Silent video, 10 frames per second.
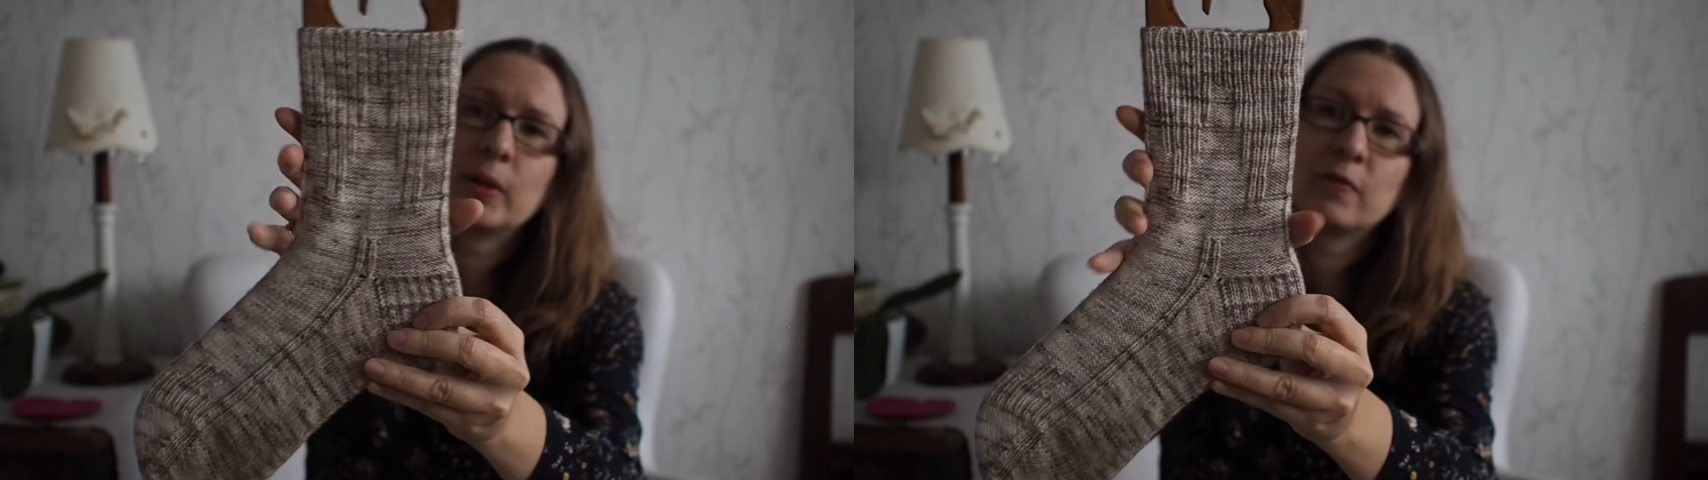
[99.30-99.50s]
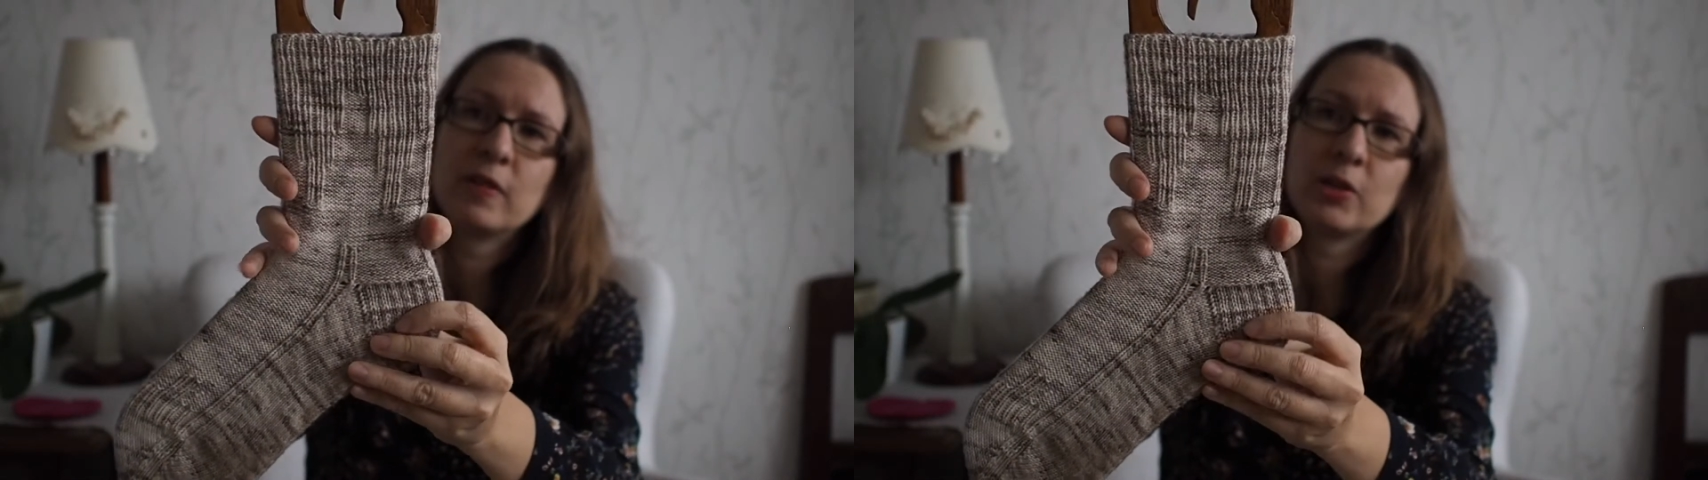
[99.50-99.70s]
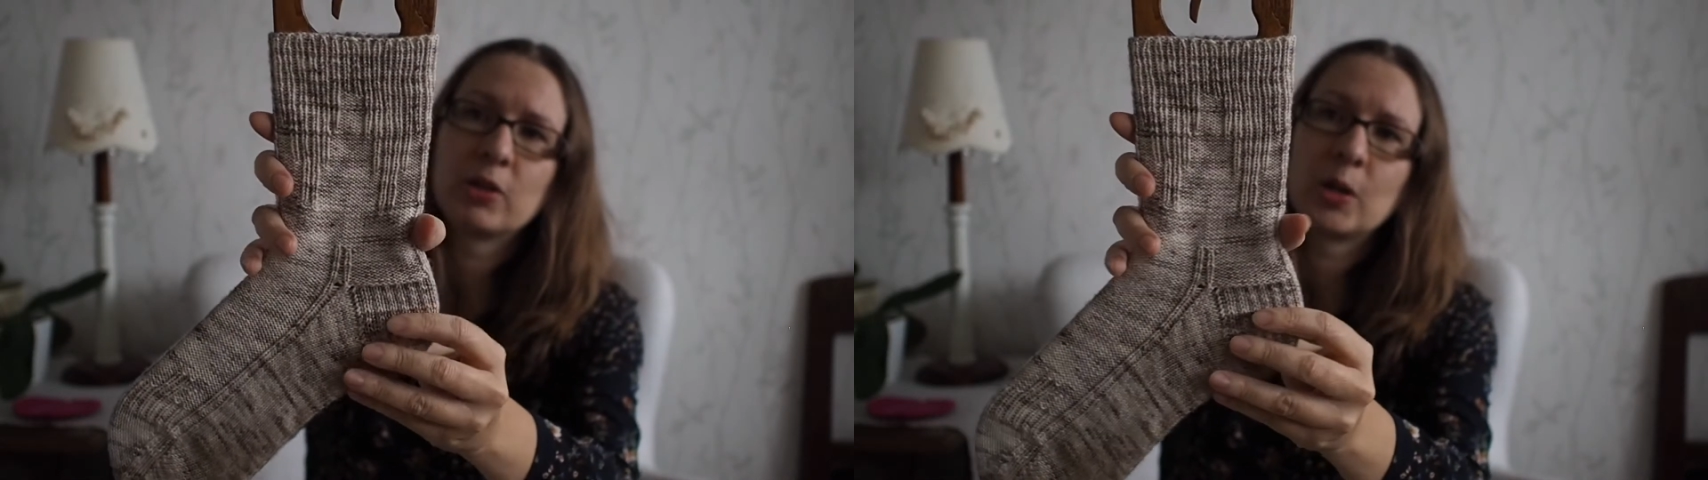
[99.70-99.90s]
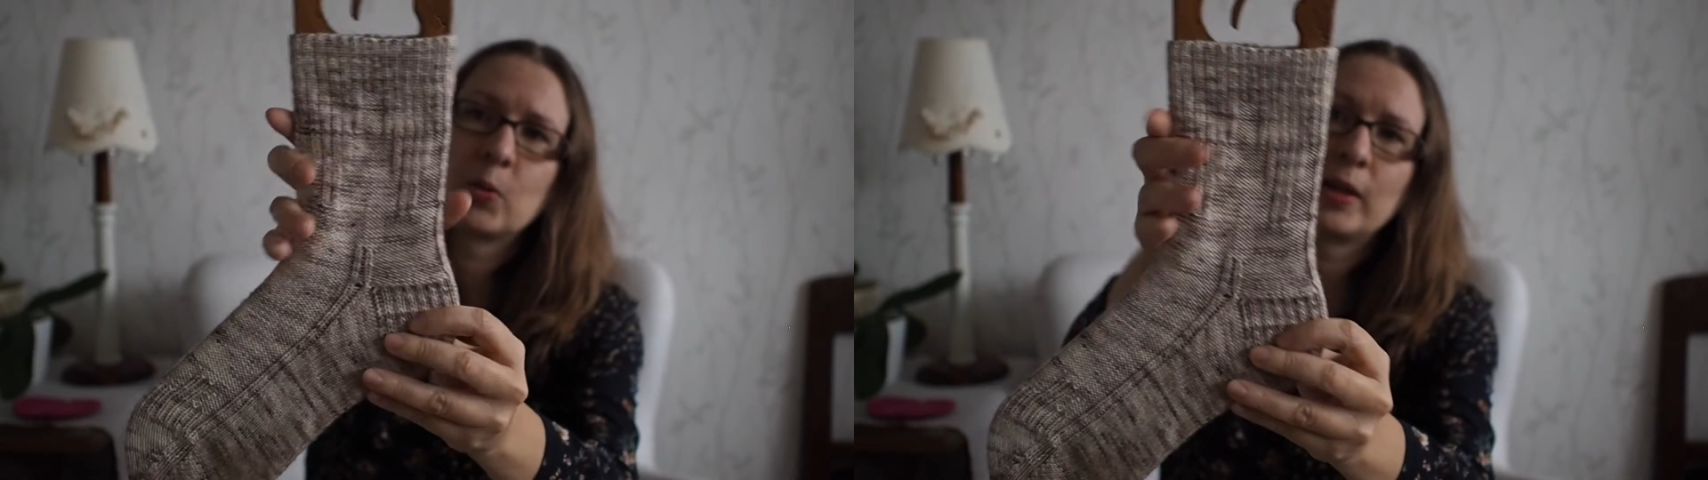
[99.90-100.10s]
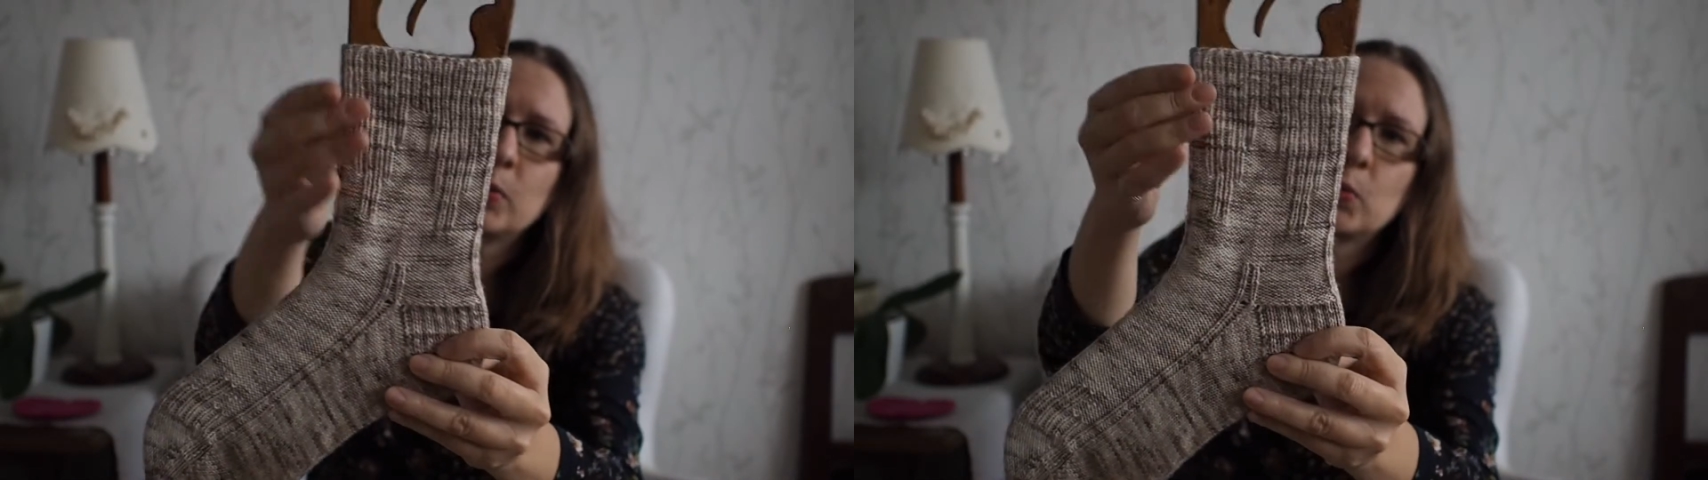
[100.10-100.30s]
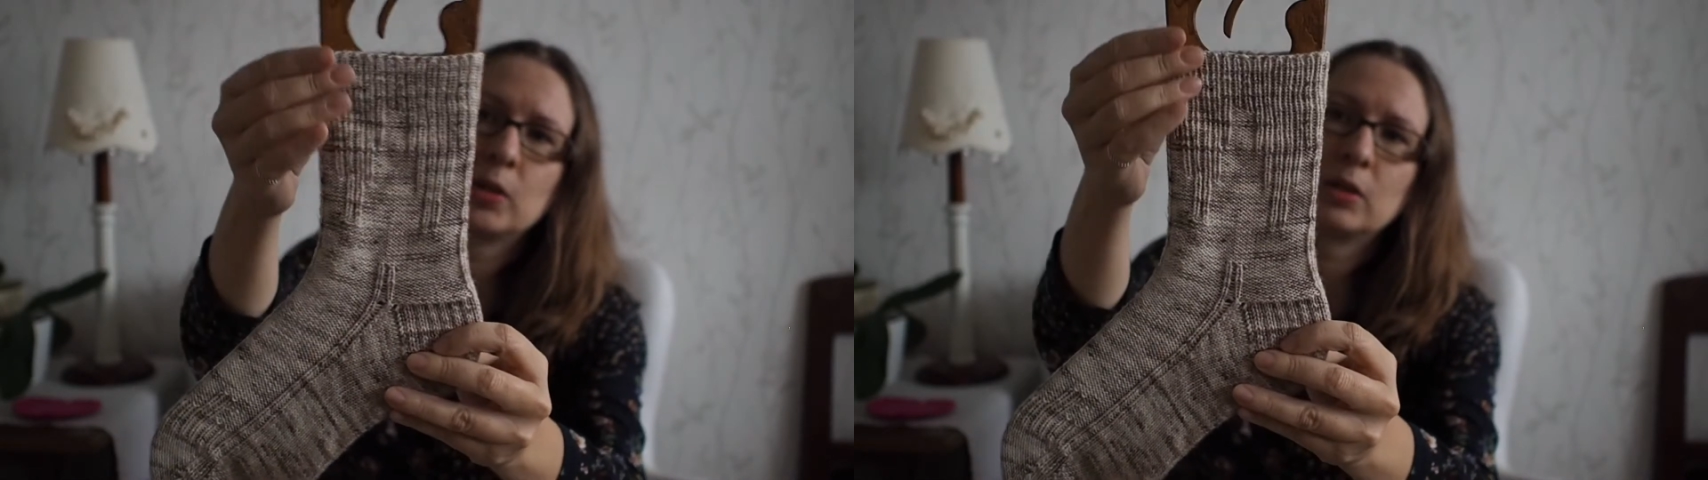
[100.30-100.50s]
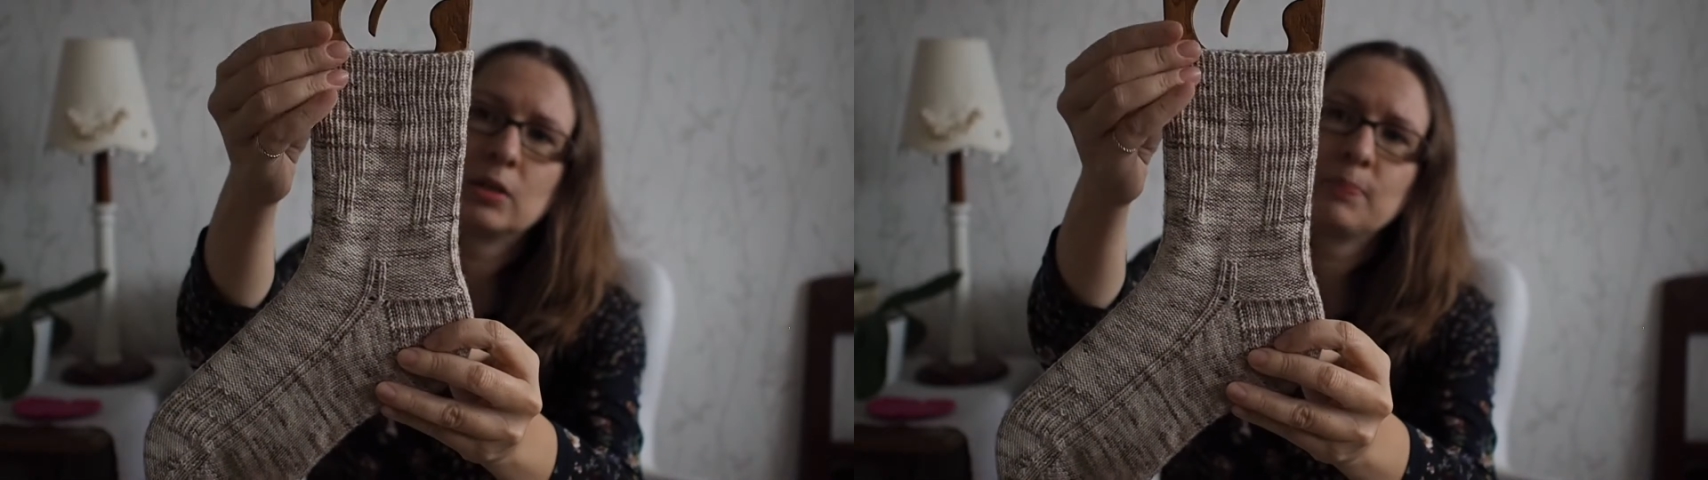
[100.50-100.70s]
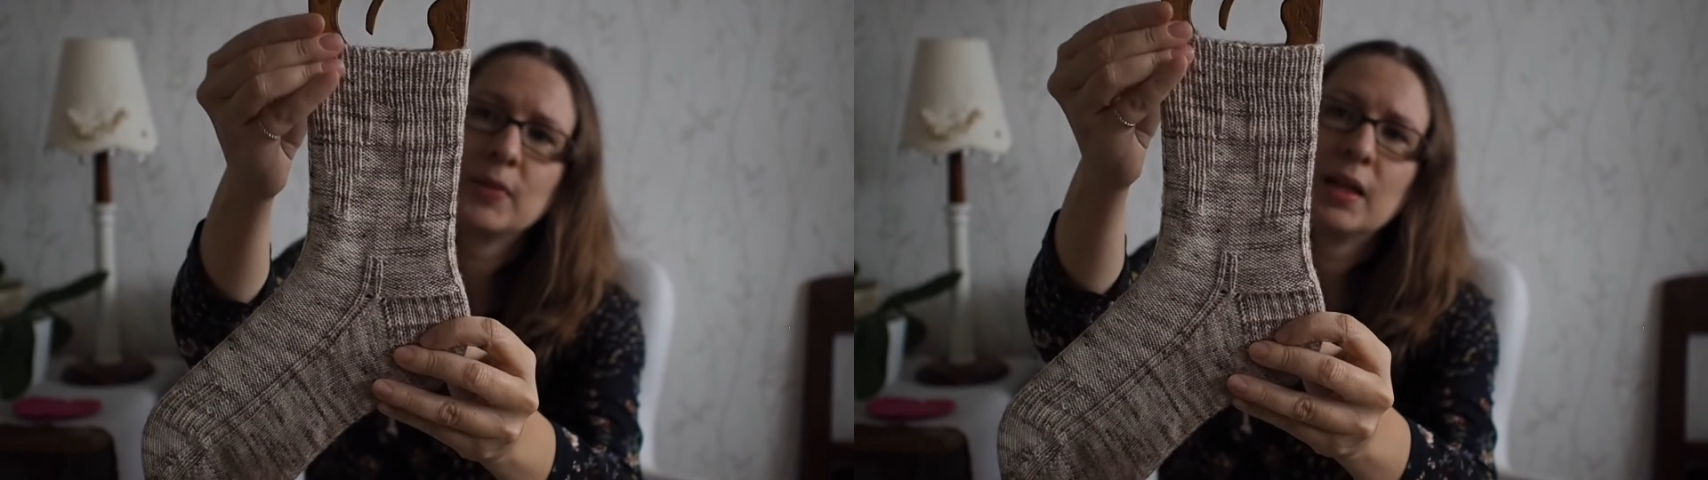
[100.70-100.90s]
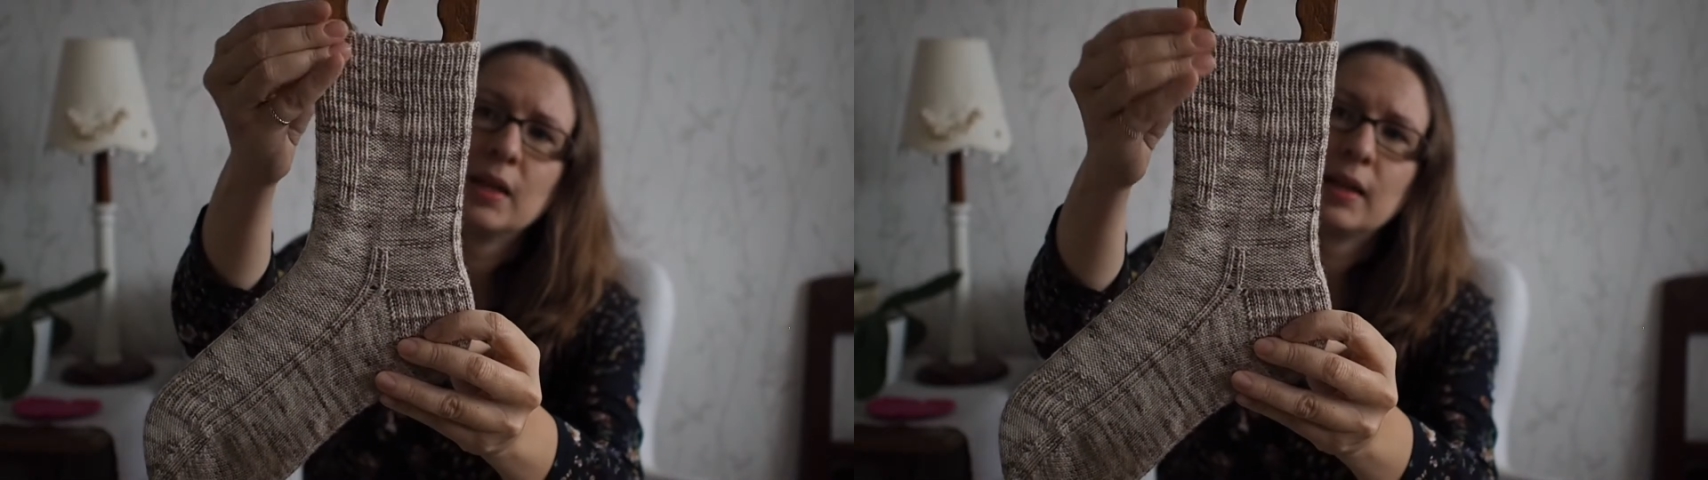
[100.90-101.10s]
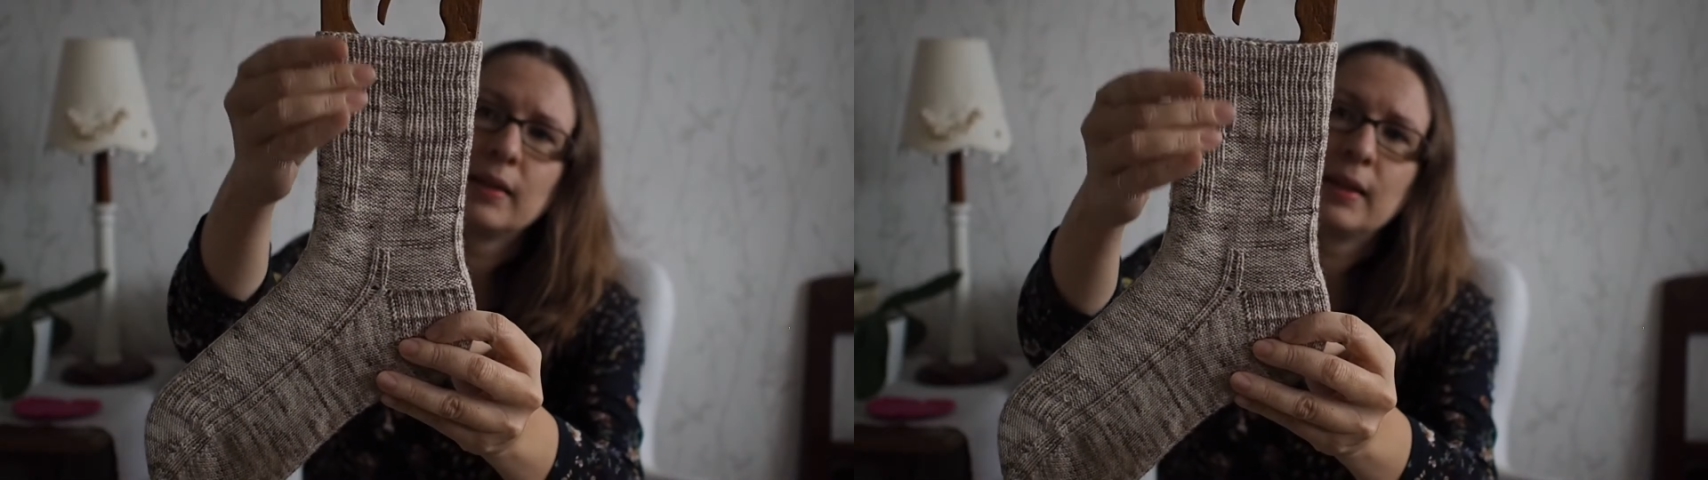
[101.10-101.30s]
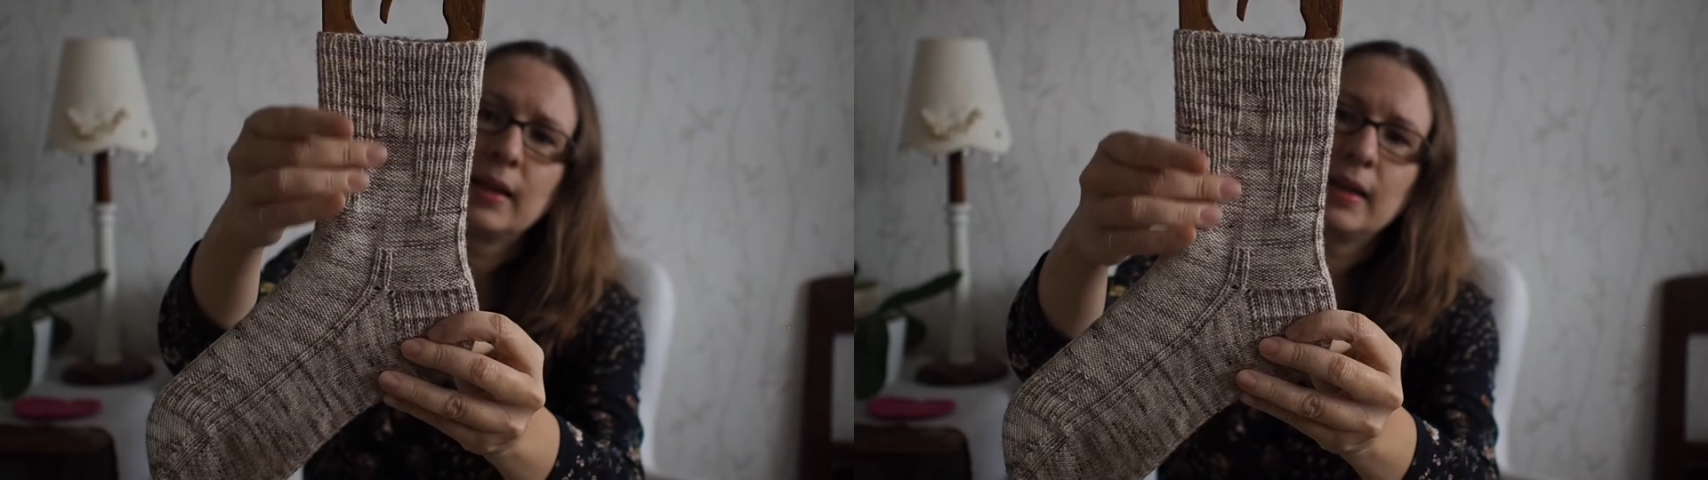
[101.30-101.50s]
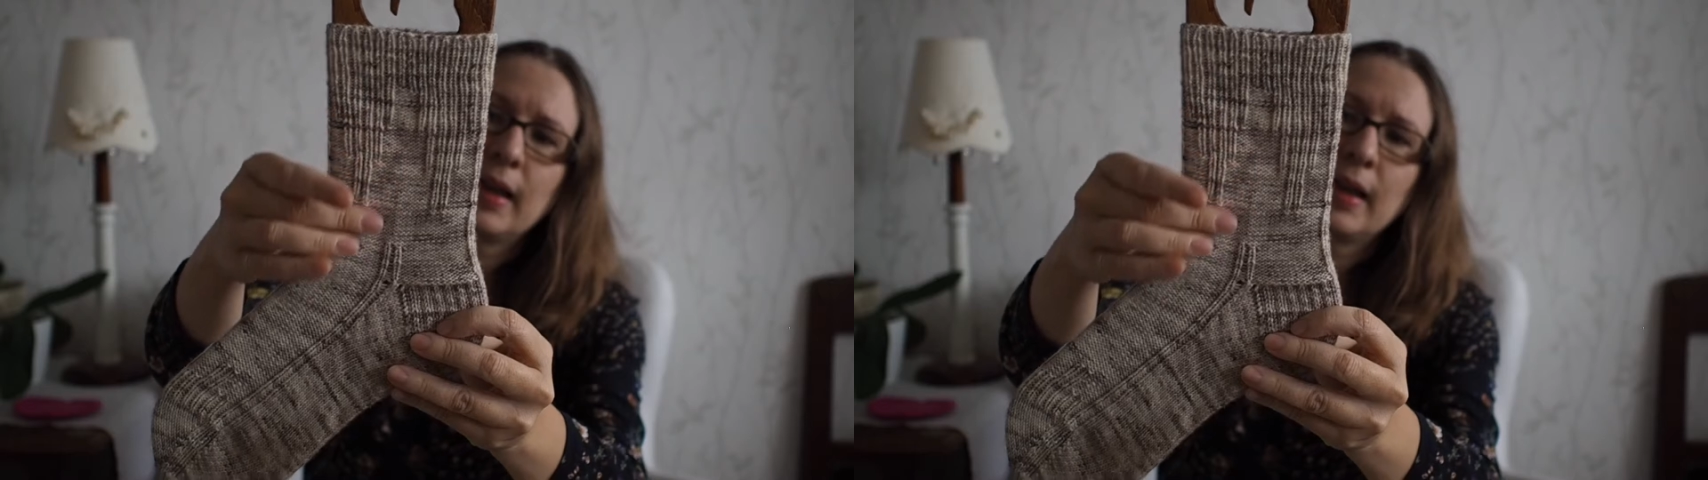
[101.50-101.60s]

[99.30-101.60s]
with fingering weight wool. They